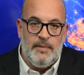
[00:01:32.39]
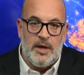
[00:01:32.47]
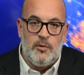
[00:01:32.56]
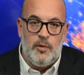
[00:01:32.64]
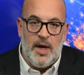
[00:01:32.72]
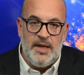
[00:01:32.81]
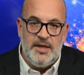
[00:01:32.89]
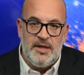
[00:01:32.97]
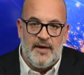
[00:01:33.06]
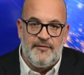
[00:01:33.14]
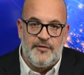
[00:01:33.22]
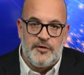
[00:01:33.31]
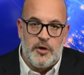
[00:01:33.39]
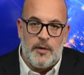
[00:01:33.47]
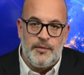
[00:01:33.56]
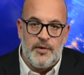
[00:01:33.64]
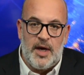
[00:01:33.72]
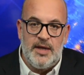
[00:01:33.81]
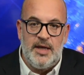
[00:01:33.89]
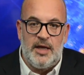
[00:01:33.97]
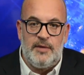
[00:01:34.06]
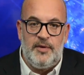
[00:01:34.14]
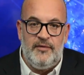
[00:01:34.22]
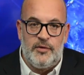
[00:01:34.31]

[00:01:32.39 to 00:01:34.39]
but wages have stopped rising at